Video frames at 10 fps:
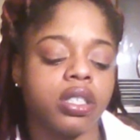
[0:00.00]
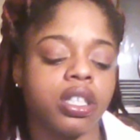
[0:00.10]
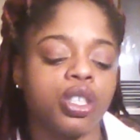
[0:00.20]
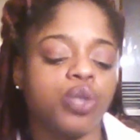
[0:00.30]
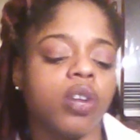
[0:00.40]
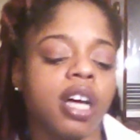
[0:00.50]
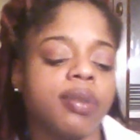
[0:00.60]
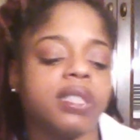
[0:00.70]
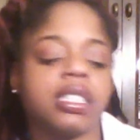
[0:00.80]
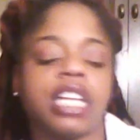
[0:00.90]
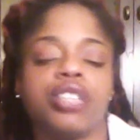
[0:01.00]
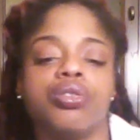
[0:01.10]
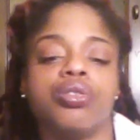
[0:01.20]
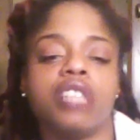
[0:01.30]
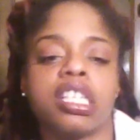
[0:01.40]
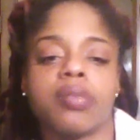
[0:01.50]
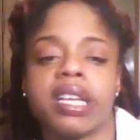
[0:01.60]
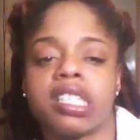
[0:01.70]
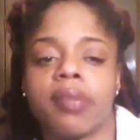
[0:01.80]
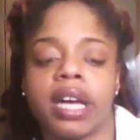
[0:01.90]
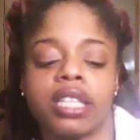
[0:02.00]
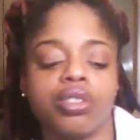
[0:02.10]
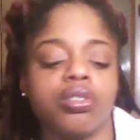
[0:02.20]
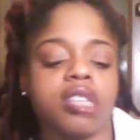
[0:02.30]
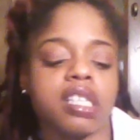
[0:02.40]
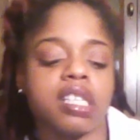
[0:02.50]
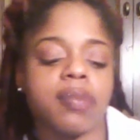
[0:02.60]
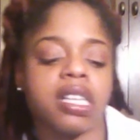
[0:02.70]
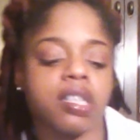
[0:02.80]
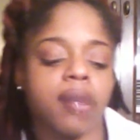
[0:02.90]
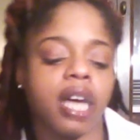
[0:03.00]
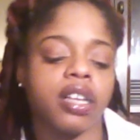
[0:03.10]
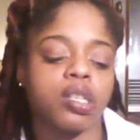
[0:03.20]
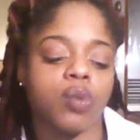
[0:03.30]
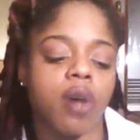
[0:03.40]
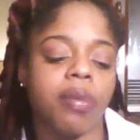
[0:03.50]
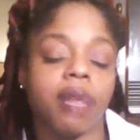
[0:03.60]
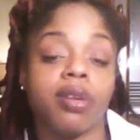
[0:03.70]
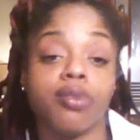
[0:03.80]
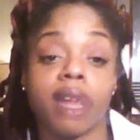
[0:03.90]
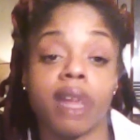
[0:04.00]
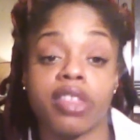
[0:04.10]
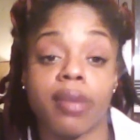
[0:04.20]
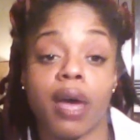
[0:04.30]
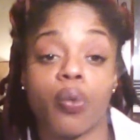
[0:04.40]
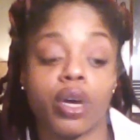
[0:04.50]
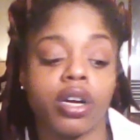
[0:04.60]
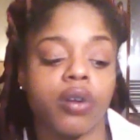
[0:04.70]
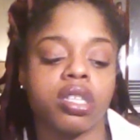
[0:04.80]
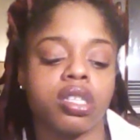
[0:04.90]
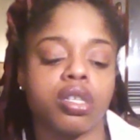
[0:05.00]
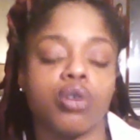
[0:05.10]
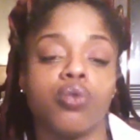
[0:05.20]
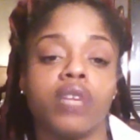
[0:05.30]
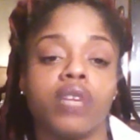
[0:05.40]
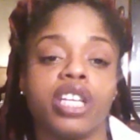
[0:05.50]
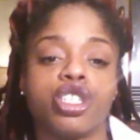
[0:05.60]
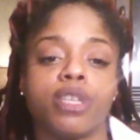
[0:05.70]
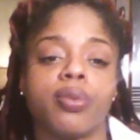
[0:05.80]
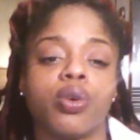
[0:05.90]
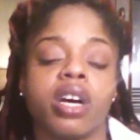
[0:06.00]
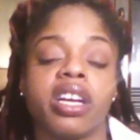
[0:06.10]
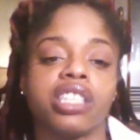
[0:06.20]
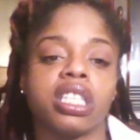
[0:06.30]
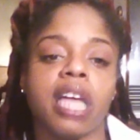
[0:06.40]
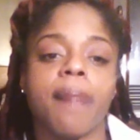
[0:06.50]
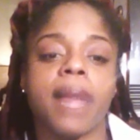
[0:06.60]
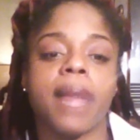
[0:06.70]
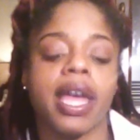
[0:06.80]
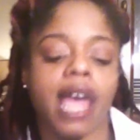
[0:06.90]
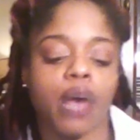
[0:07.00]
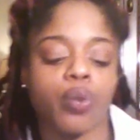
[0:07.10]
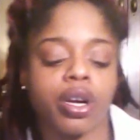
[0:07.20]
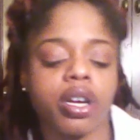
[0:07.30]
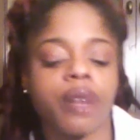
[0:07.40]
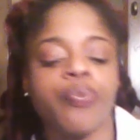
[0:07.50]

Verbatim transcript: the two of cups means like you just met somebody. So you just met somebody as well. Maybe you met them at work, or this is a new relationship or connection that met at work.